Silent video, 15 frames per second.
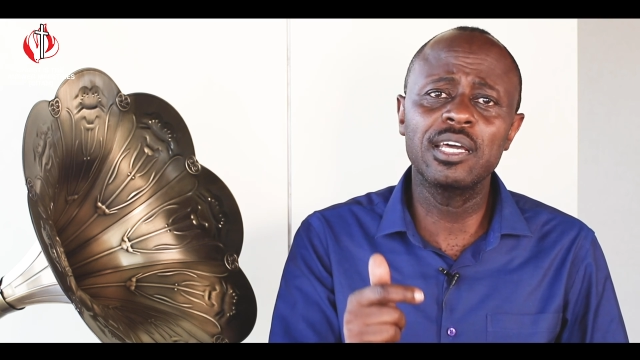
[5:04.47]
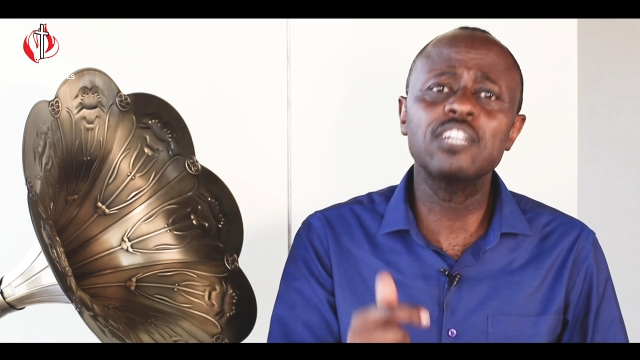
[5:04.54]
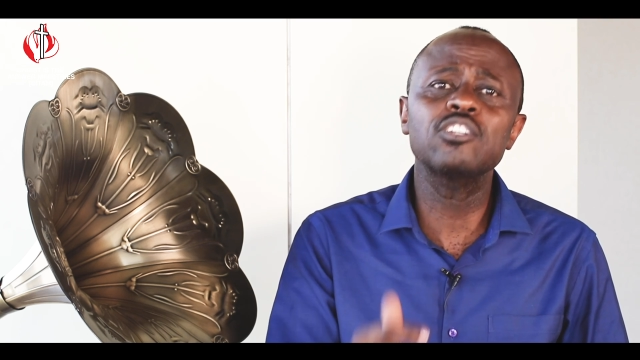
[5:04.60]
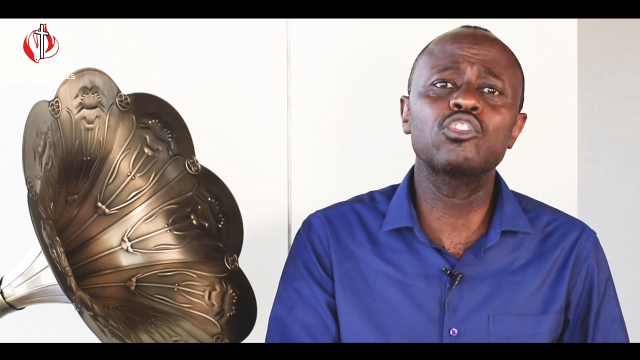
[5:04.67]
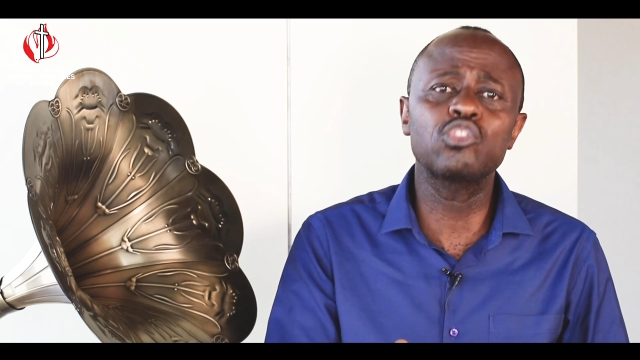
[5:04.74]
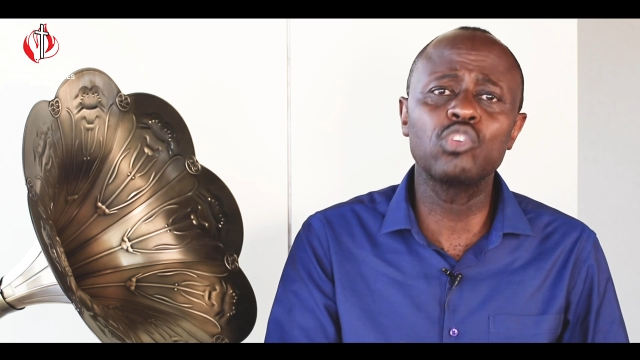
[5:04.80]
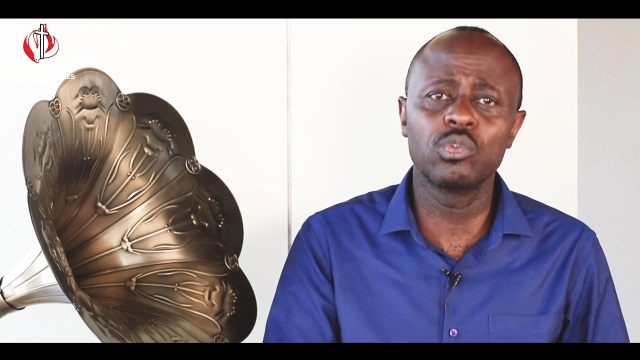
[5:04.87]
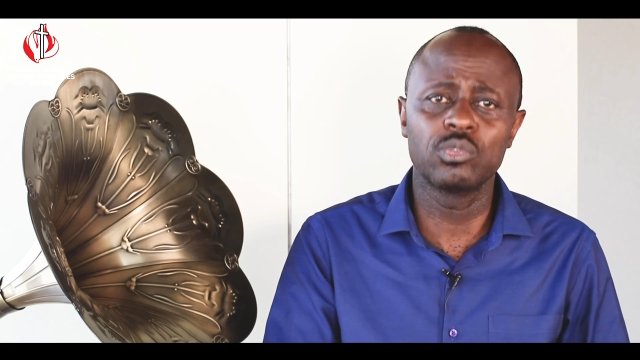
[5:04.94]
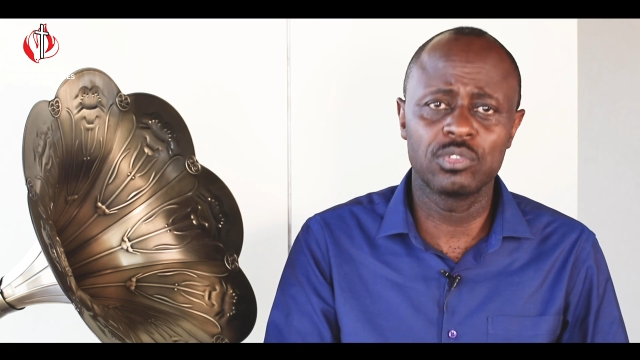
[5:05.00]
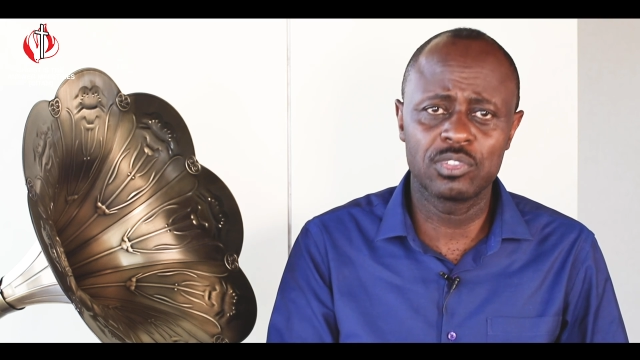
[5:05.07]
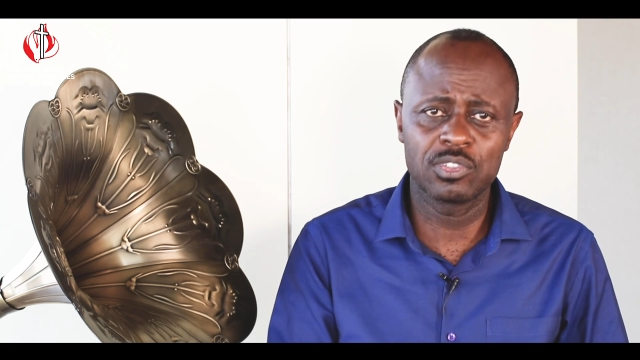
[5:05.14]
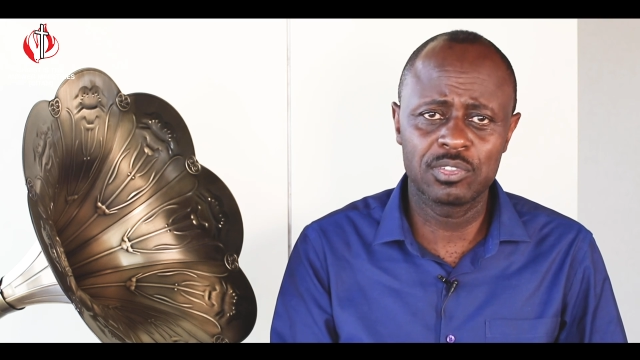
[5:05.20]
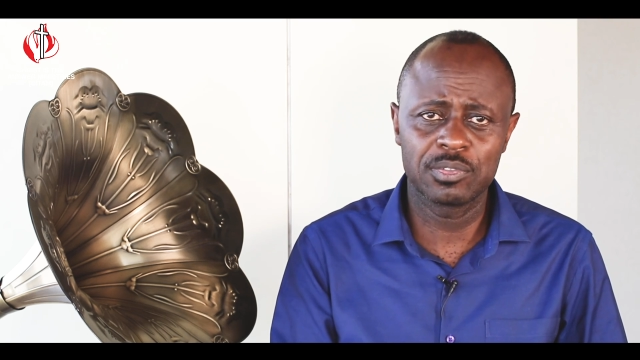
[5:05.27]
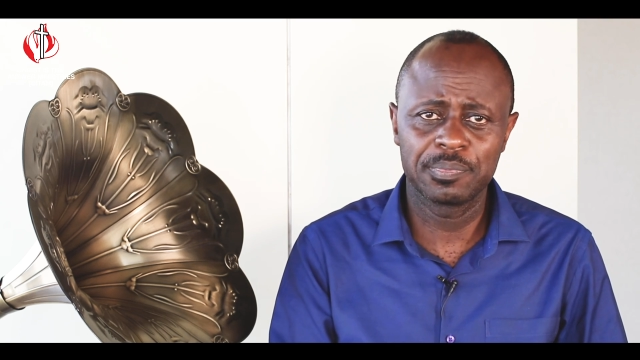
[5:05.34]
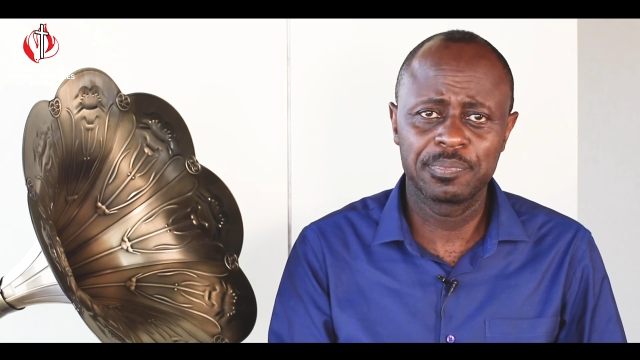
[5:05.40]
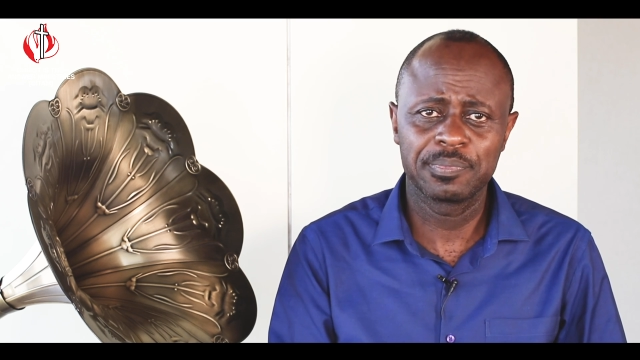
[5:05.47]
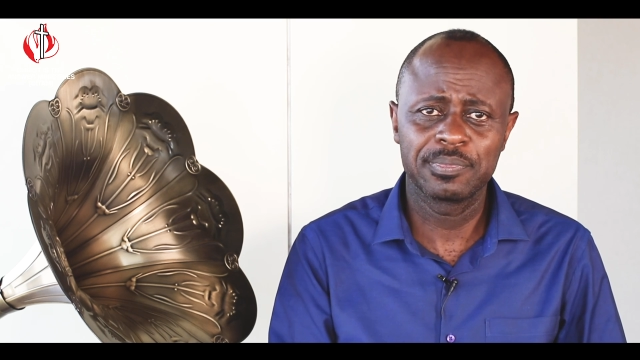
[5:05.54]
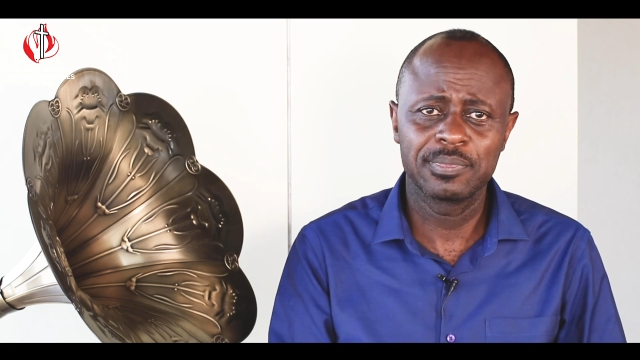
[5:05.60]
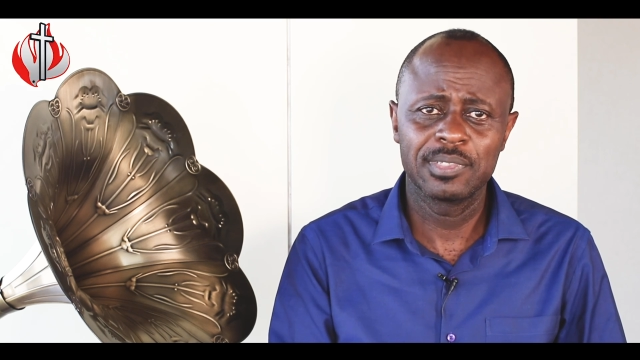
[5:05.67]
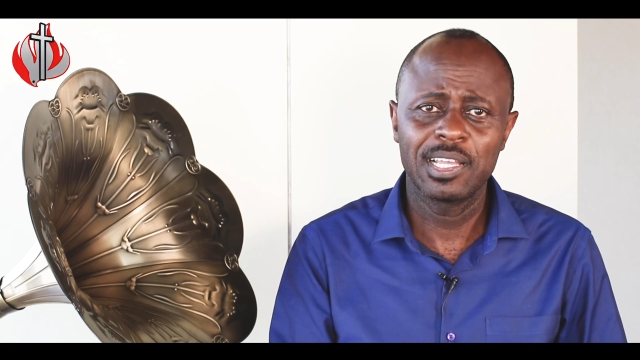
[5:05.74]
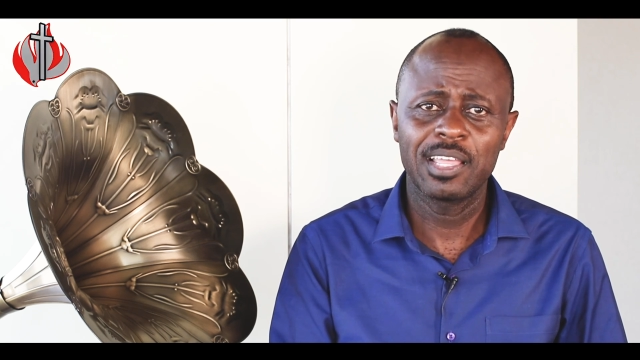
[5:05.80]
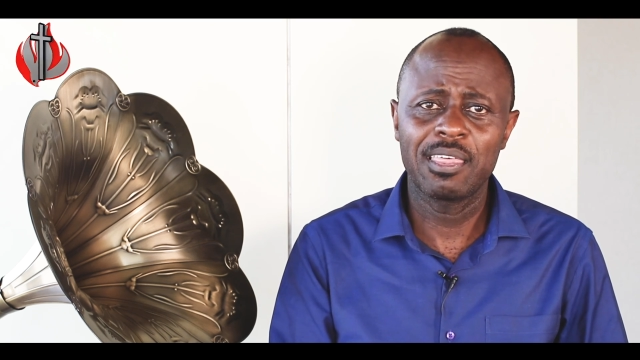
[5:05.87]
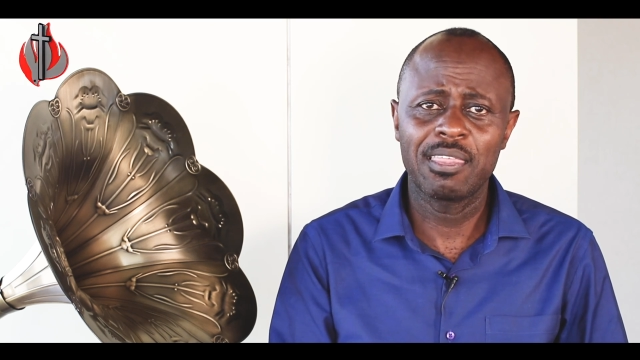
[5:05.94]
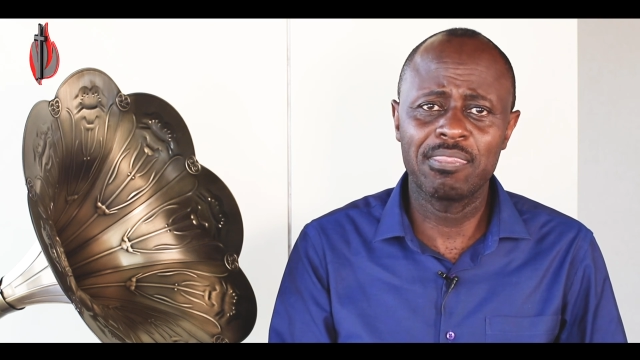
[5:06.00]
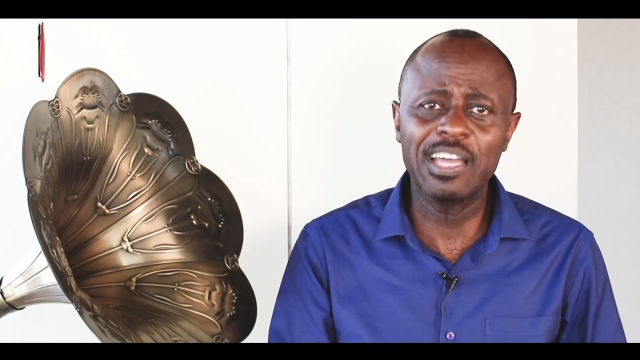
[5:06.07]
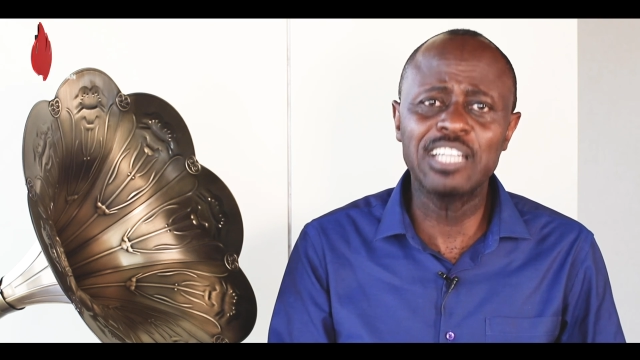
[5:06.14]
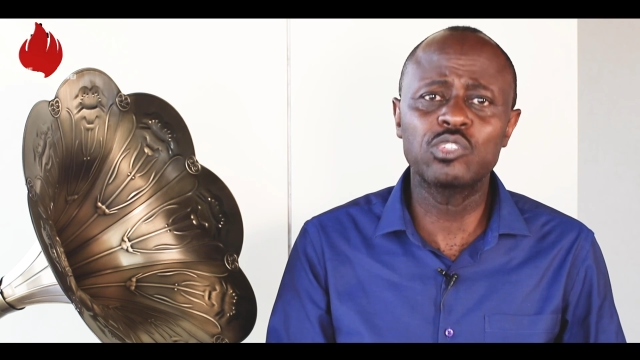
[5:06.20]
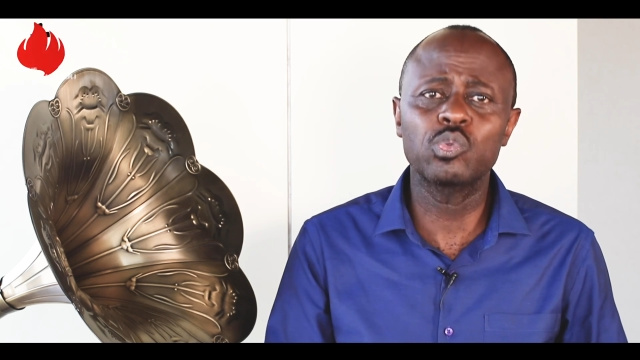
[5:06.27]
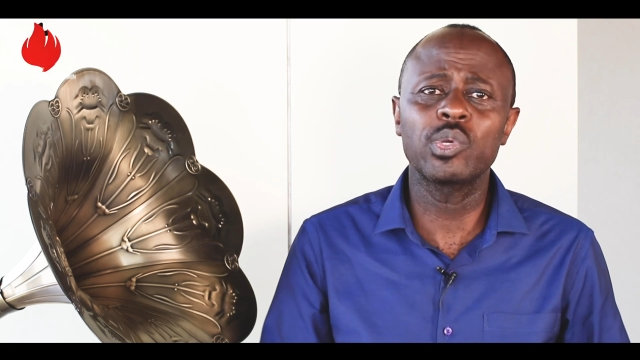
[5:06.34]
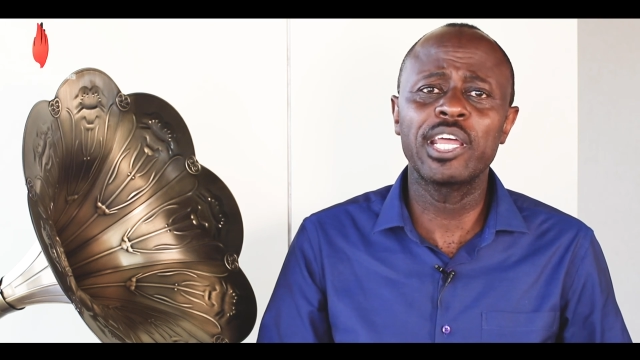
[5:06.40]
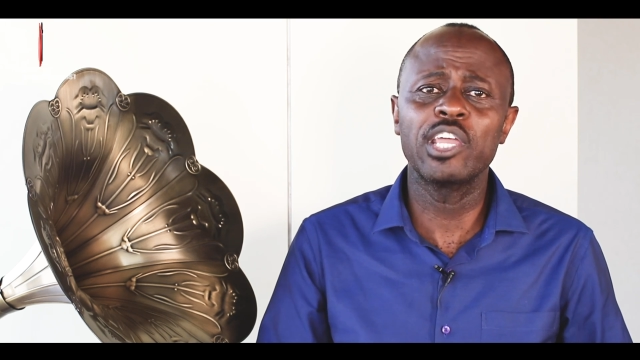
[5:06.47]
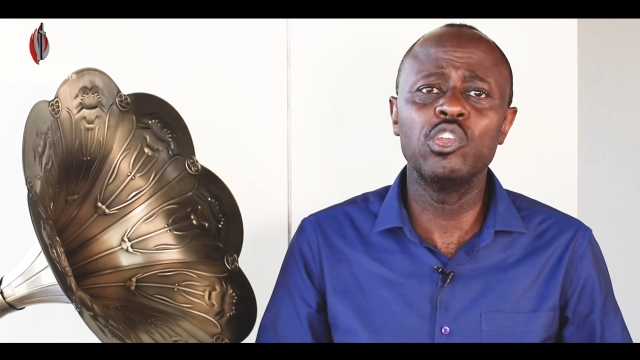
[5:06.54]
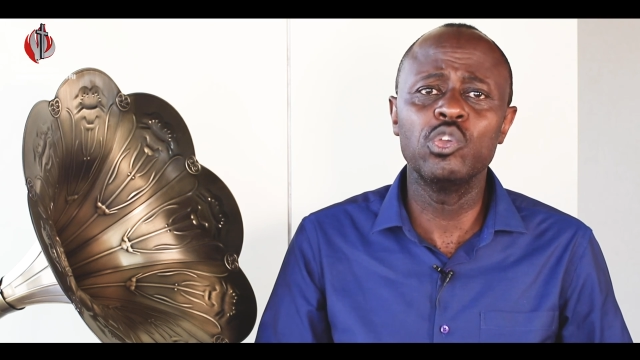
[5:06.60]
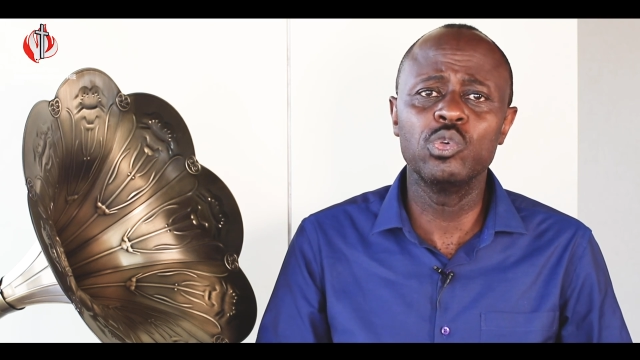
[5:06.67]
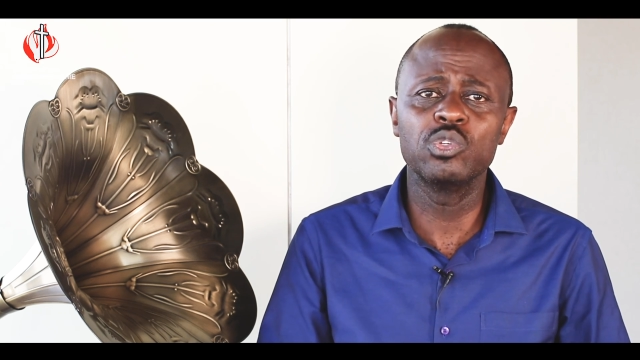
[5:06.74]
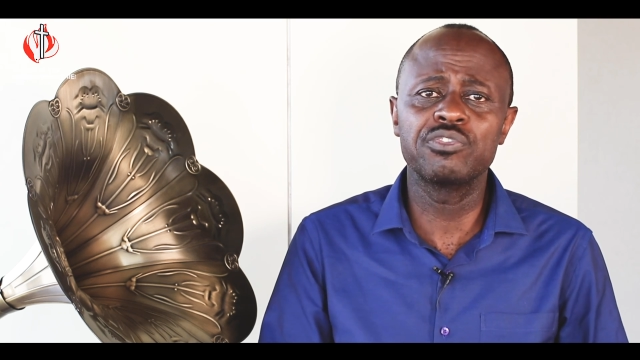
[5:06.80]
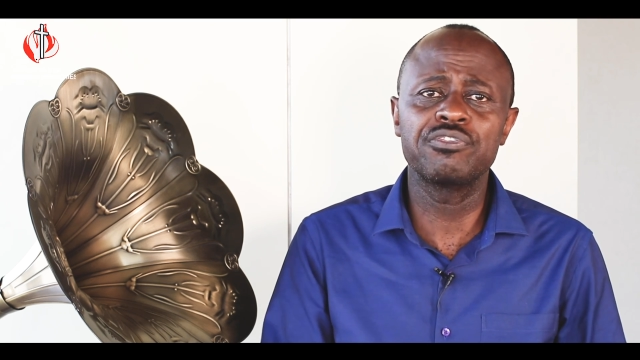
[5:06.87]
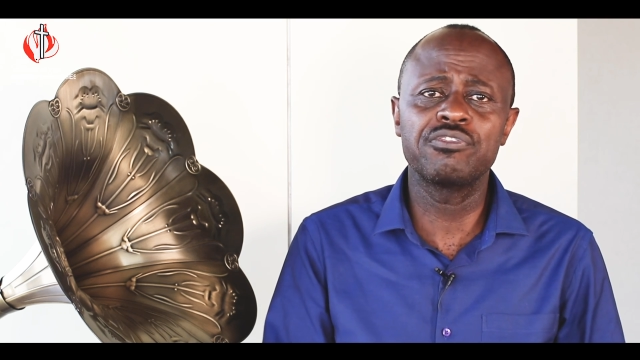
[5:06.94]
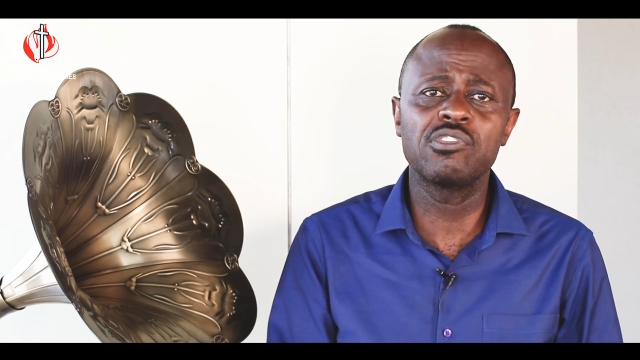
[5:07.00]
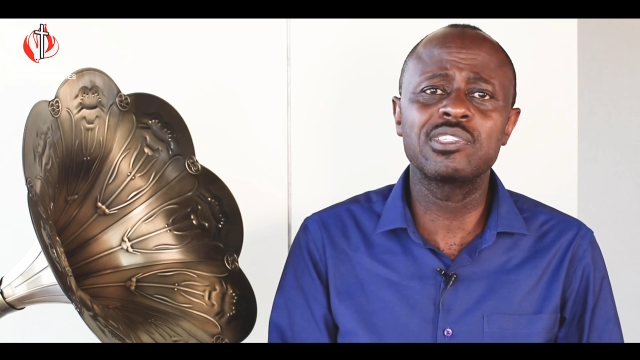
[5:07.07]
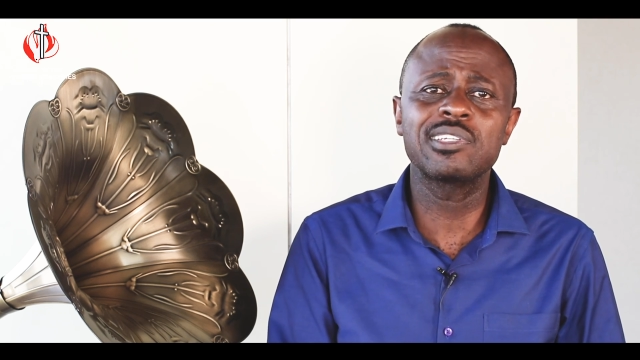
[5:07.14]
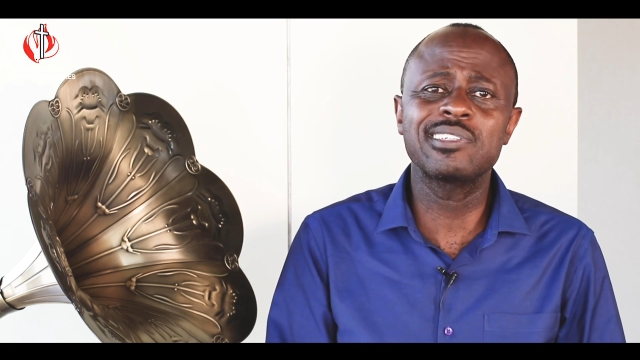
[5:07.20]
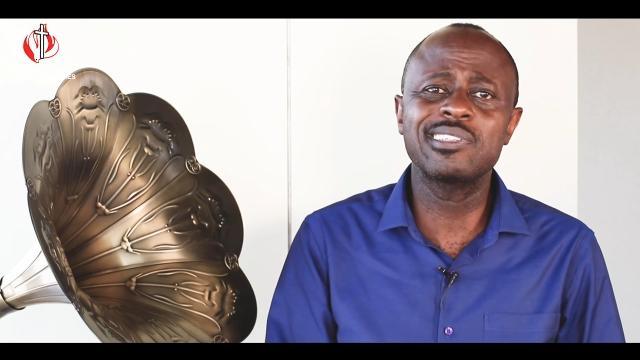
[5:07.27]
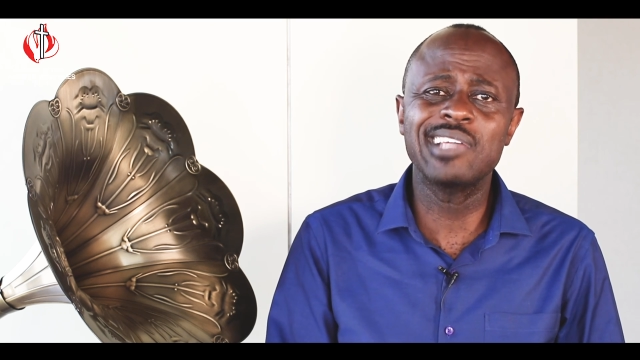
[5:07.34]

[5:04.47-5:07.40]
and stones. That's what I use for